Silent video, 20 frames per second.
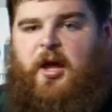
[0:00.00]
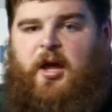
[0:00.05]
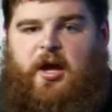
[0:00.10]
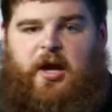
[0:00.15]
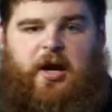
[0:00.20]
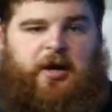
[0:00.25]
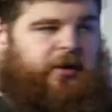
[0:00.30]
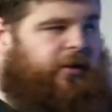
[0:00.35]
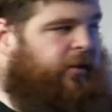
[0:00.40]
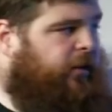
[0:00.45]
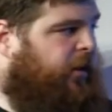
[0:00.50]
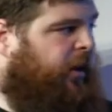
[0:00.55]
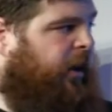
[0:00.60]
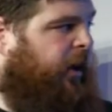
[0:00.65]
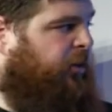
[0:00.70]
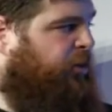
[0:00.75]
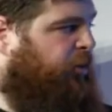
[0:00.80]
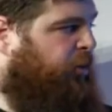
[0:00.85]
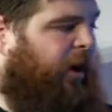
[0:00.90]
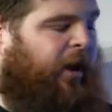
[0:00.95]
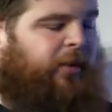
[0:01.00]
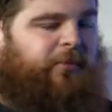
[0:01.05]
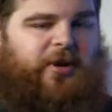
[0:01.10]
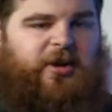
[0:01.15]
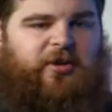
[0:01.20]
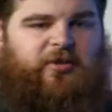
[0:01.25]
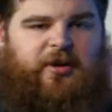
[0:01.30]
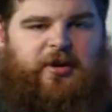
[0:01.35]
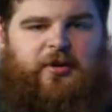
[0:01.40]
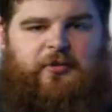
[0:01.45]
And it's great
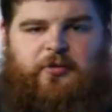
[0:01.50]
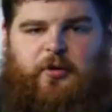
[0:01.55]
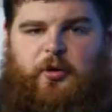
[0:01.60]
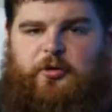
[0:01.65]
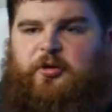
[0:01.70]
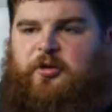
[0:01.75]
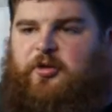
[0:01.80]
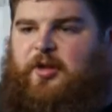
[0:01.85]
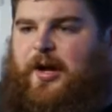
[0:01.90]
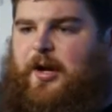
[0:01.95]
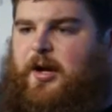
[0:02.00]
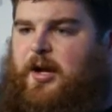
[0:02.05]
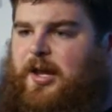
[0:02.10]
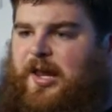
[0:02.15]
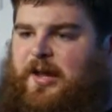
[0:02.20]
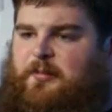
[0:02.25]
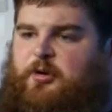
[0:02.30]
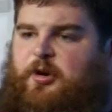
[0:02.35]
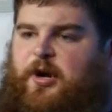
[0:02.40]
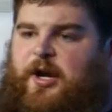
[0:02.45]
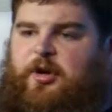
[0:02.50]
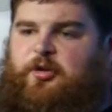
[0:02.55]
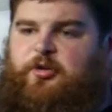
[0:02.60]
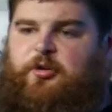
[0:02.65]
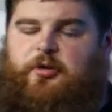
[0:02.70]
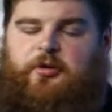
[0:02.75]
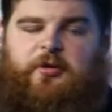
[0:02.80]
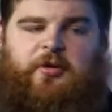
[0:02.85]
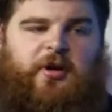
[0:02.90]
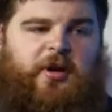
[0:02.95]
because it enforces that
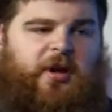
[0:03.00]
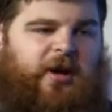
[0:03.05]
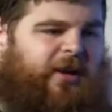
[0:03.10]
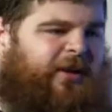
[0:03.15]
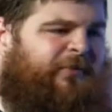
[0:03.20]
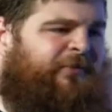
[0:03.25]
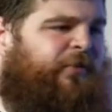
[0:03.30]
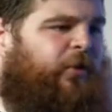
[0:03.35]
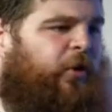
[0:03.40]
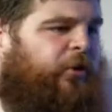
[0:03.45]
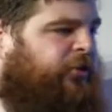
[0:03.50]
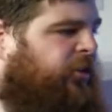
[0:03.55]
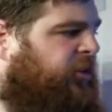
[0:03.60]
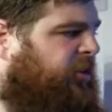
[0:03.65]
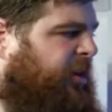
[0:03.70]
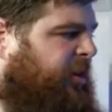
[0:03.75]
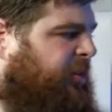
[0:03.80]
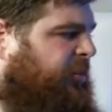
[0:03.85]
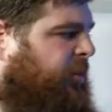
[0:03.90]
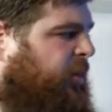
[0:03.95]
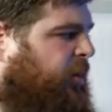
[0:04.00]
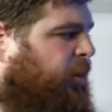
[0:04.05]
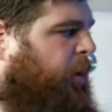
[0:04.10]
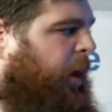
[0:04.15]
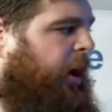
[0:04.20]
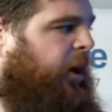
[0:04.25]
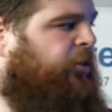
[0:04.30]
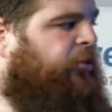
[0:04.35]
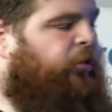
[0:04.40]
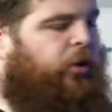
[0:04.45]
collaboration. And enforces is
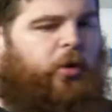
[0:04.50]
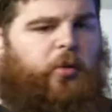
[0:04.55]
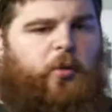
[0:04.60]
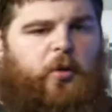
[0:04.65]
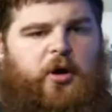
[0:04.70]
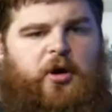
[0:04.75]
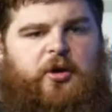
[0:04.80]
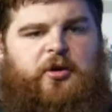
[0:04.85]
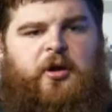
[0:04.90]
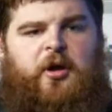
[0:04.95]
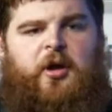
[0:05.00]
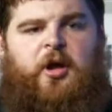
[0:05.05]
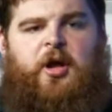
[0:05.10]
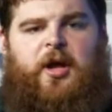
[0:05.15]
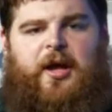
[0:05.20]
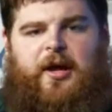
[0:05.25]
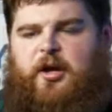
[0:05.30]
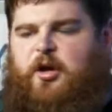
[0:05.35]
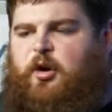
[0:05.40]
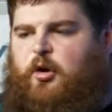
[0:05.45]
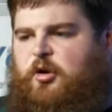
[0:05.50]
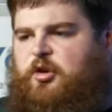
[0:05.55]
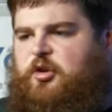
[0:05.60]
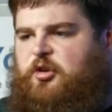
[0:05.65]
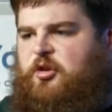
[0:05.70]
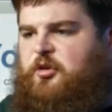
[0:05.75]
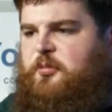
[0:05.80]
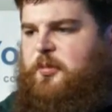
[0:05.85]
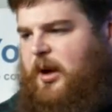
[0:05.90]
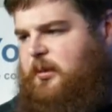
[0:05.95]
quite a strong word.
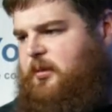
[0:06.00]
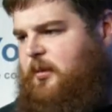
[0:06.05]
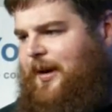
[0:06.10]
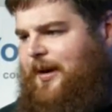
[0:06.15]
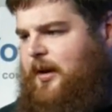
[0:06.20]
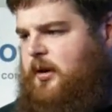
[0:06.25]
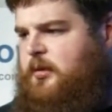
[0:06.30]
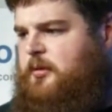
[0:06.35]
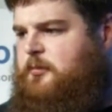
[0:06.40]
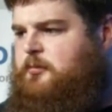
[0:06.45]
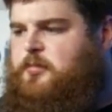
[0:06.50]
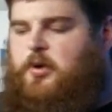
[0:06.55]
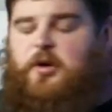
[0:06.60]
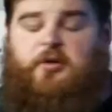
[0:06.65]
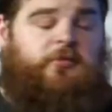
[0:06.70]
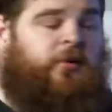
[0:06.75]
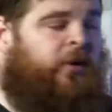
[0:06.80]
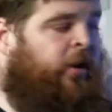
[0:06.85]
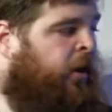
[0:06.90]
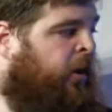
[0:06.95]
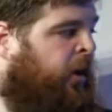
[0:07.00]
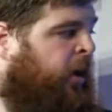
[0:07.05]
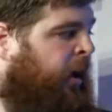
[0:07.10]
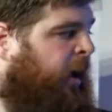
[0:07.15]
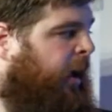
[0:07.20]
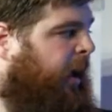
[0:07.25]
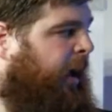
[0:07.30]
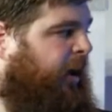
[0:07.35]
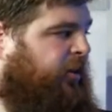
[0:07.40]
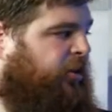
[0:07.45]
Encourages is maybe better, but
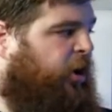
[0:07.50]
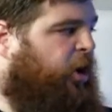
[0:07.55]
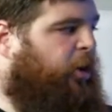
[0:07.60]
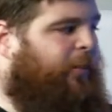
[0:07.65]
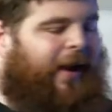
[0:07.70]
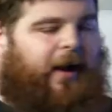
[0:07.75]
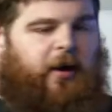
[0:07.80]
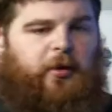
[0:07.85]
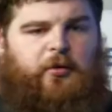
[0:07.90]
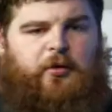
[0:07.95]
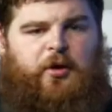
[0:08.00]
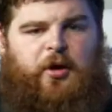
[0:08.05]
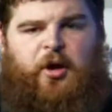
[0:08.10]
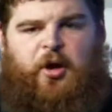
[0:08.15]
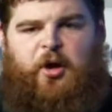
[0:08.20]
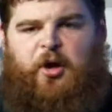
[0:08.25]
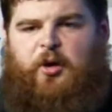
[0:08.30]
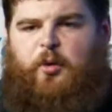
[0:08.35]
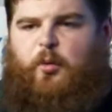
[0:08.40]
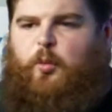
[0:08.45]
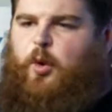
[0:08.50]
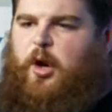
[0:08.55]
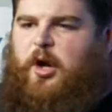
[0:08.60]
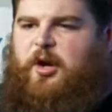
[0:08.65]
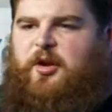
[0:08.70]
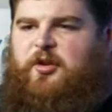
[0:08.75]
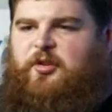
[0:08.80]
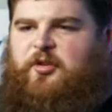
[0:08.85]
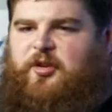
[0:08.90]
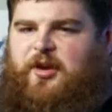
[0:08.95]
it's all about
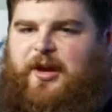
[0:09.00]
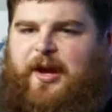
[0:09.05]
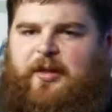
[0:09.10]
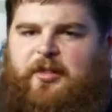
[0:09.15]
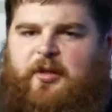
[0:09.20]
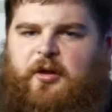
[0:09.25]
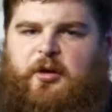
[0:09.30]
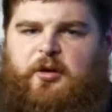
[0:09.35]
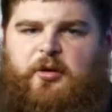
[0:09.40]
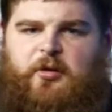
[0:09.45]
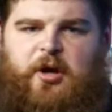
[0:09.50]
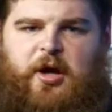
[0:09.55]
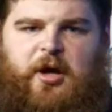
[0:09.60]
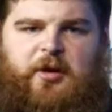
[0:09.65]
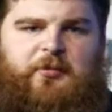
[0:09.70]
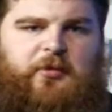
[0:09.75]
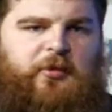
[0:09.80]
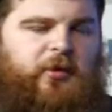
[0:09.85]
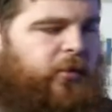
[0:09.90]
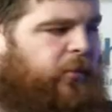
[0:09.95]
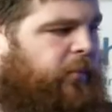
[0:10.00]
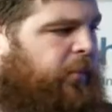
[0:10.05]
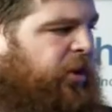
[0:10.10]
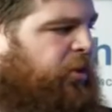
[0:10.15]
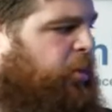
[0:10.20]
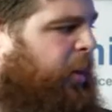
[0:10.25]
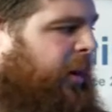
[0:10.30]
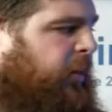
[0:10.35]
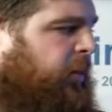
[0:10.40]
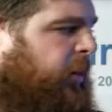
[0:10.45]
working together and
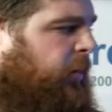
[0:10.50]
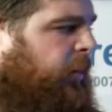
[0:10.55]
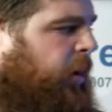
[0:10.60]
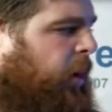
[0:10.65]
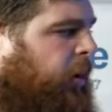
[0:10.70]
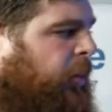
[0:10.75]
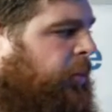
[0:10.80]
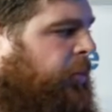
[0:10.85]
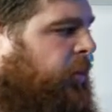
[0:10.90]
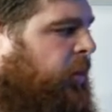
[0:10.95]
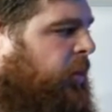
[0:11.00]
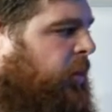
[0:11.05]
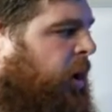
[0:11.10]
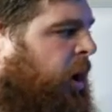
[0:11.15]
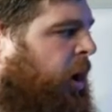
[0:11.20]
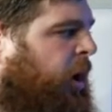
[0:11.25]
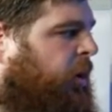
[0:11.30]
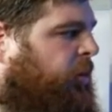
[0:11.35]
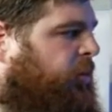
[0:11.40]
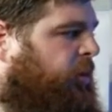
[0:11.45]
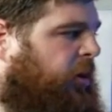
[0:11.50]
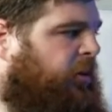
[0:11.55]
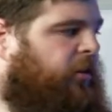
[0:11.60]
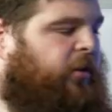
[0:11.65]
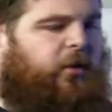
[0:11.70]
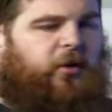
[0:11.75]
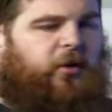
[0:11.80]
between the roles. So